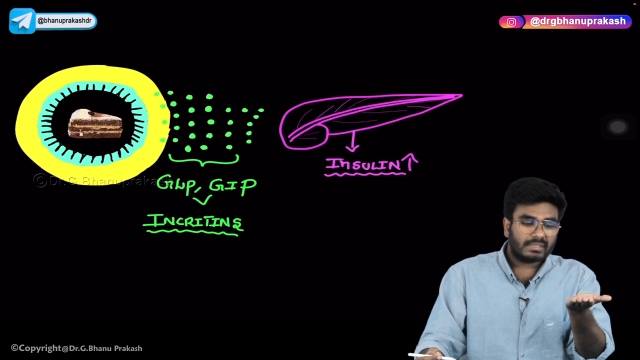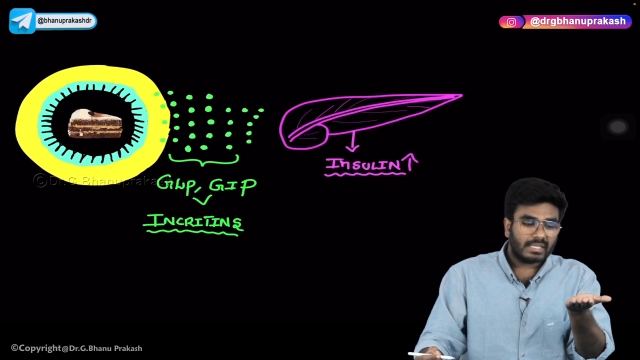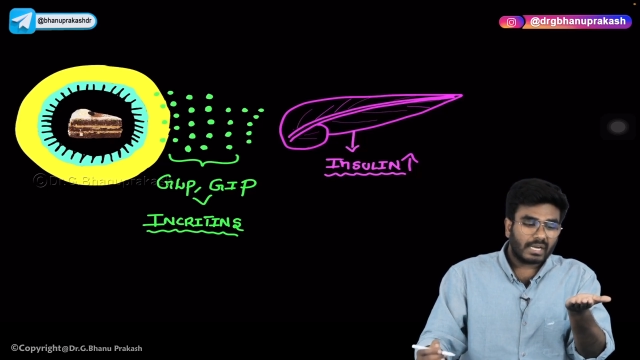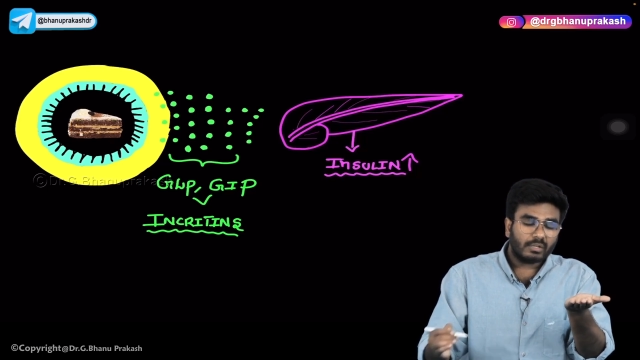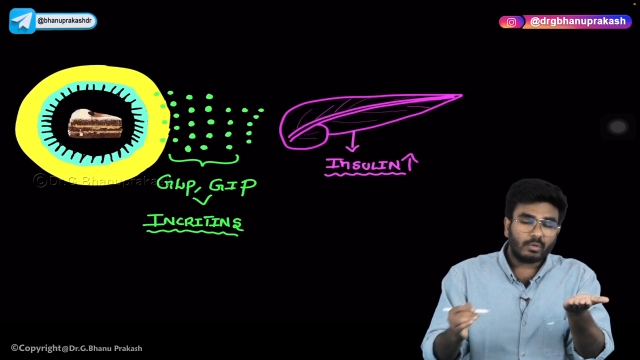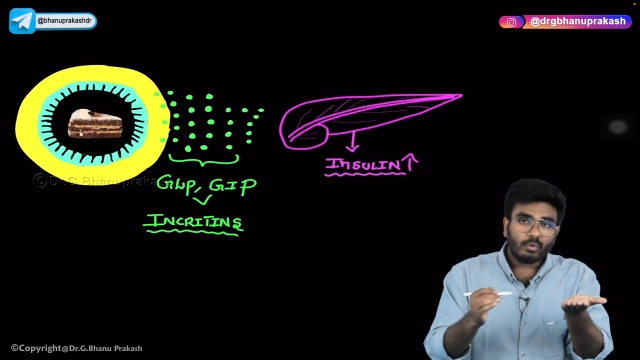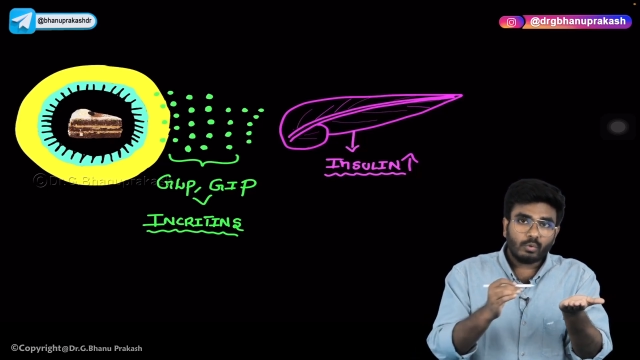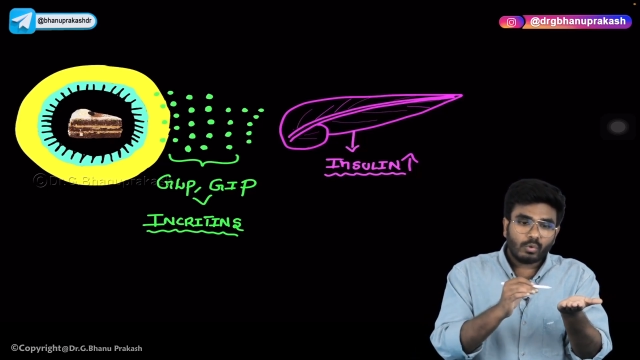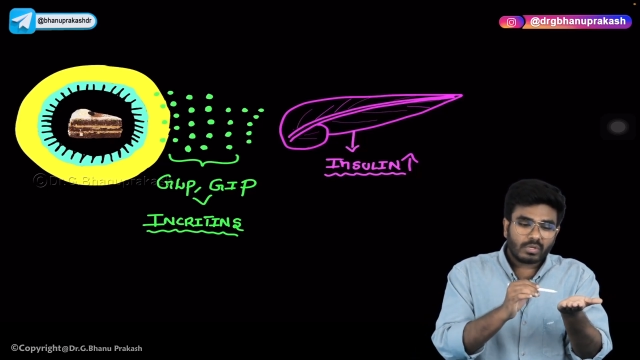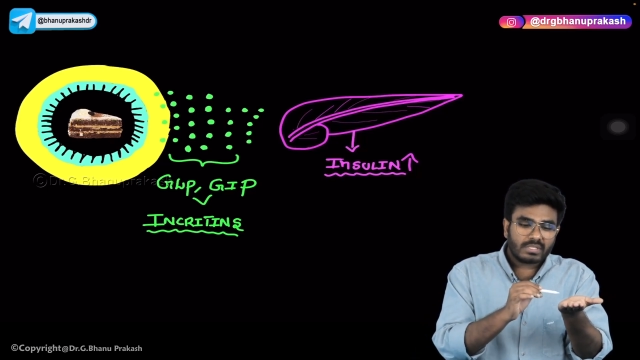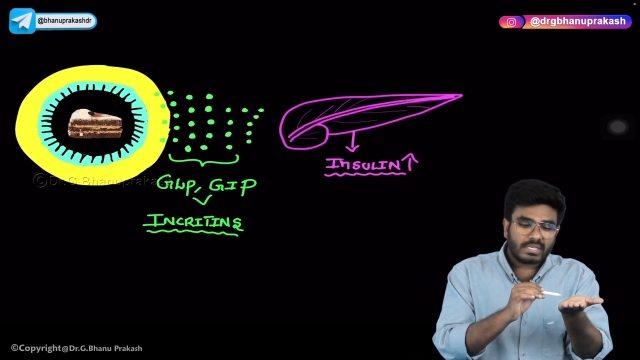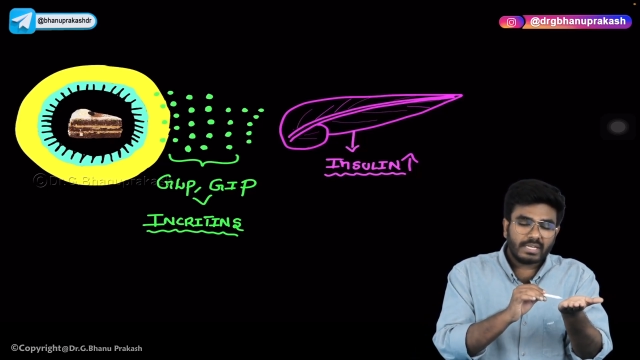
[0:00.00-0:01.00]
that
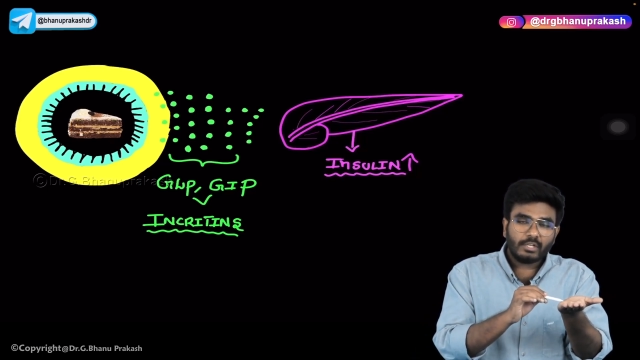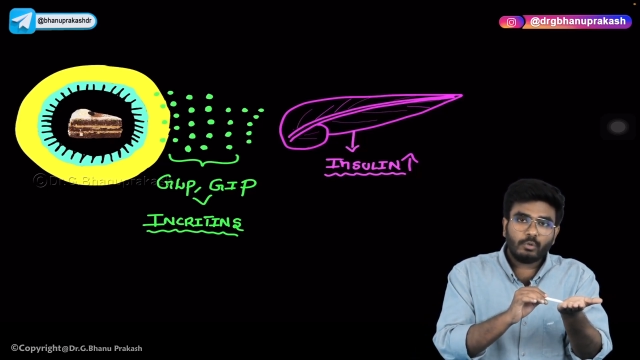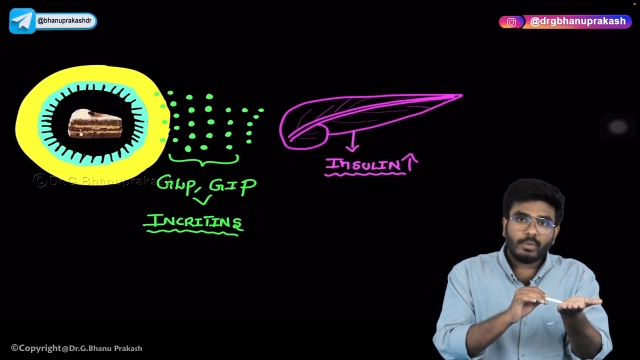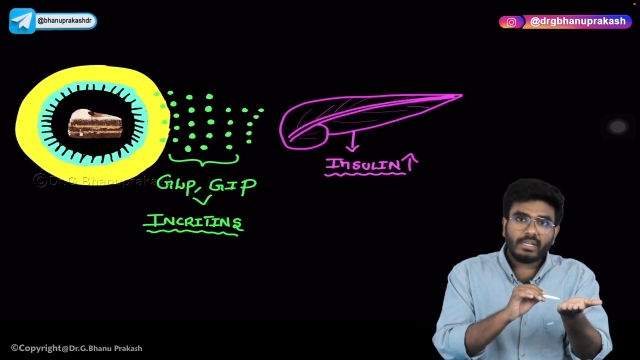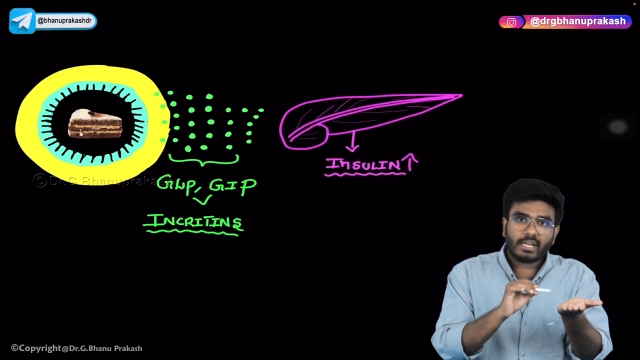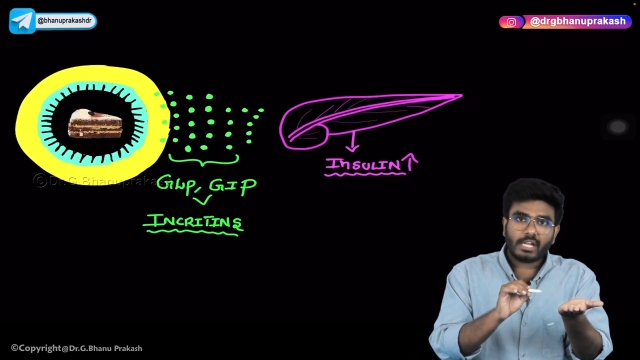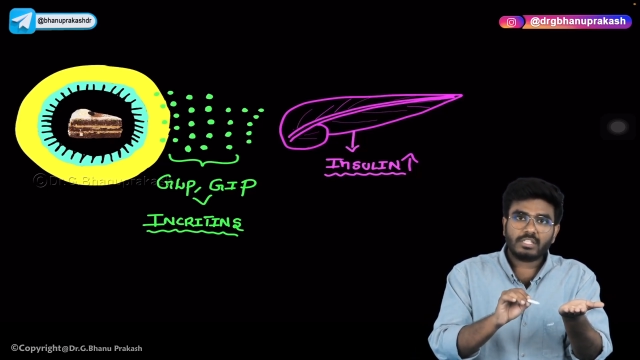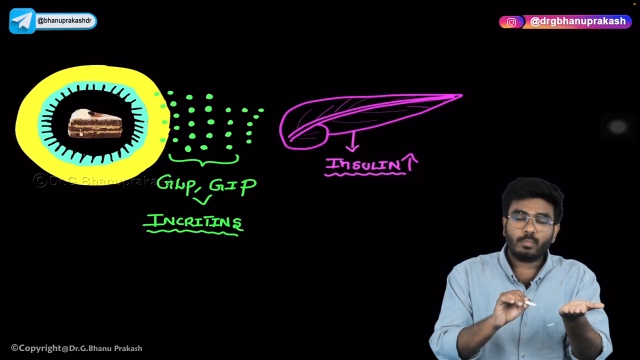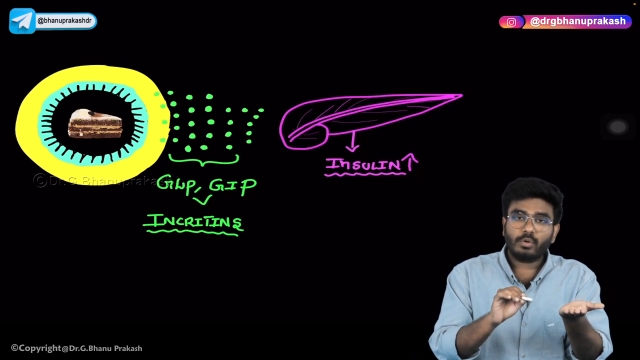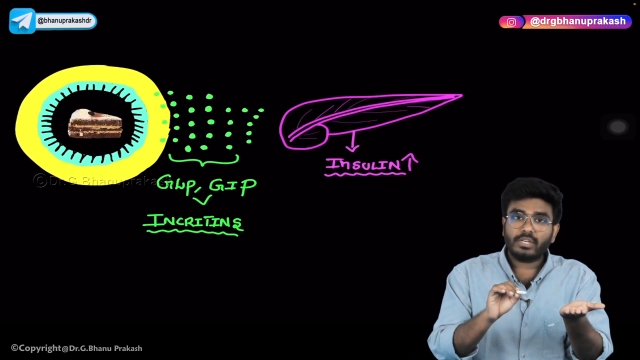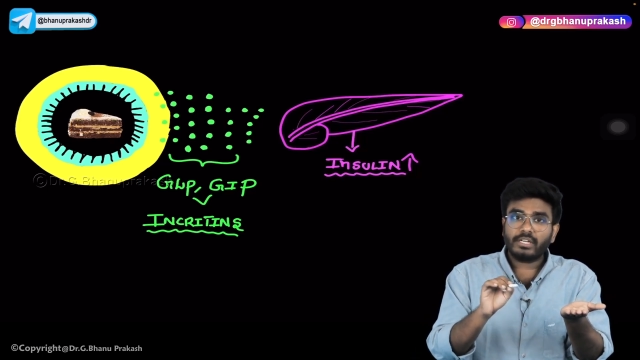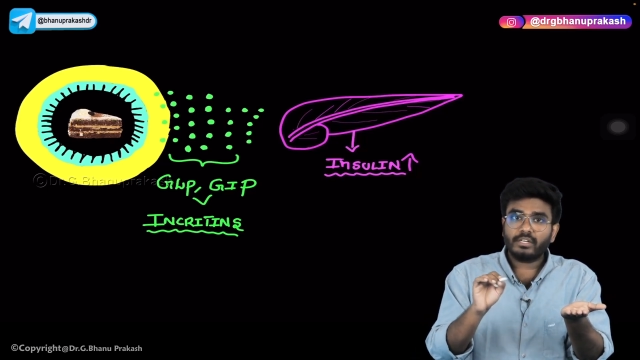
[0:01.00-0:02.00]
glucose need to be
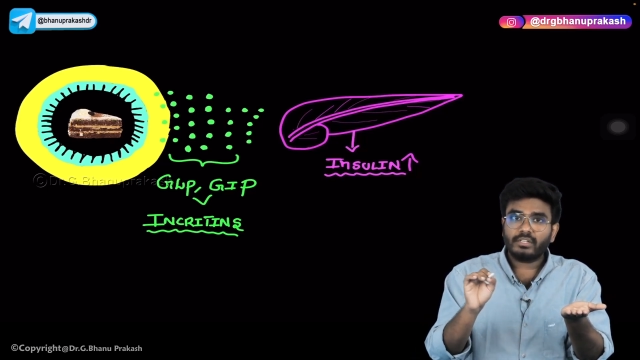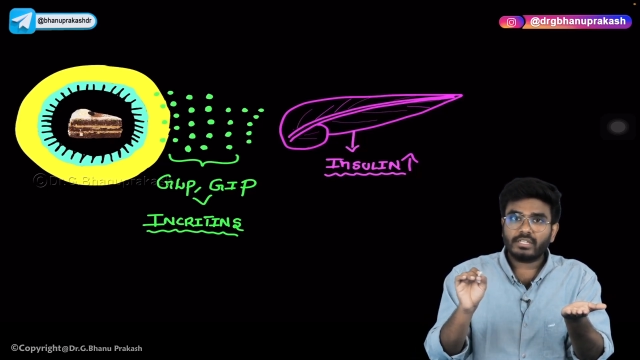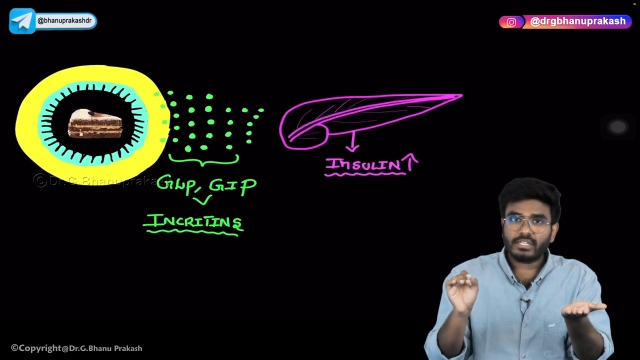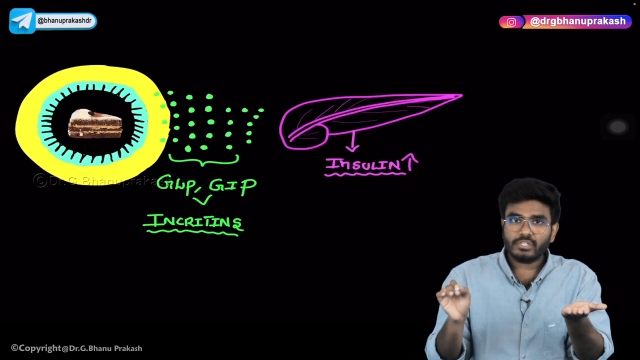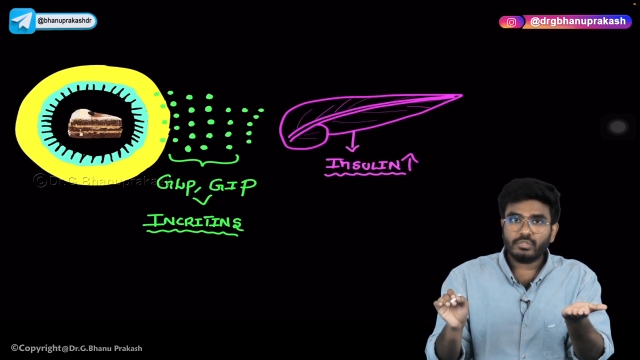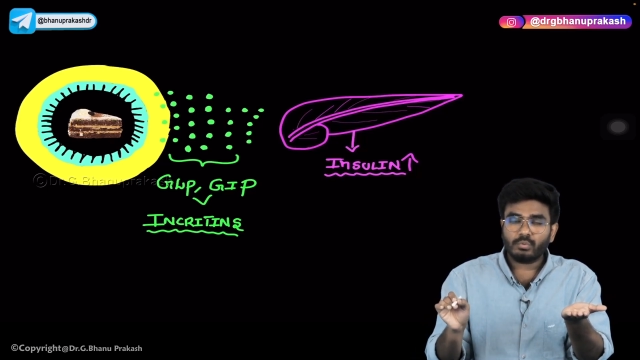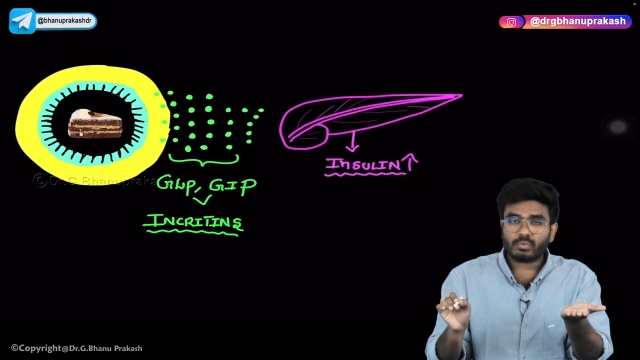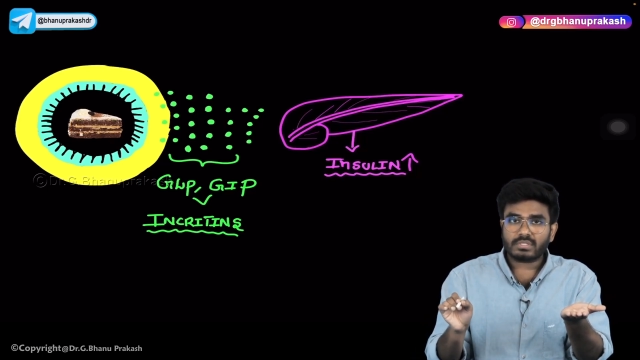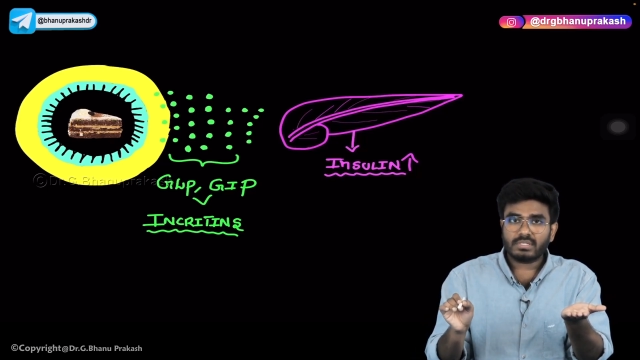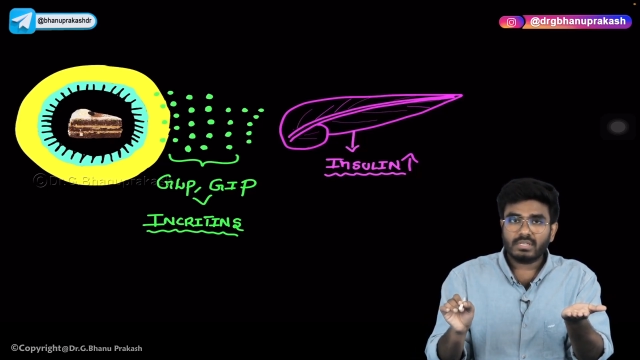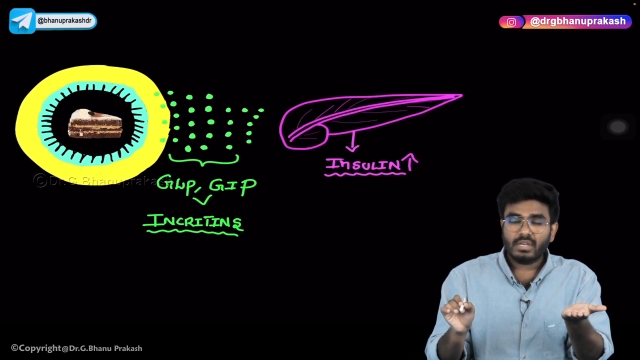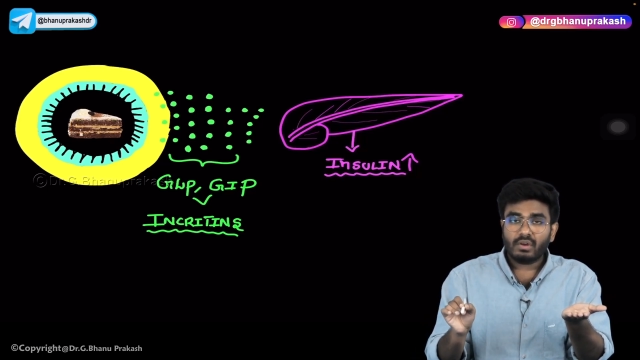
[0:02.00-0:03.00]
transported into the tissues.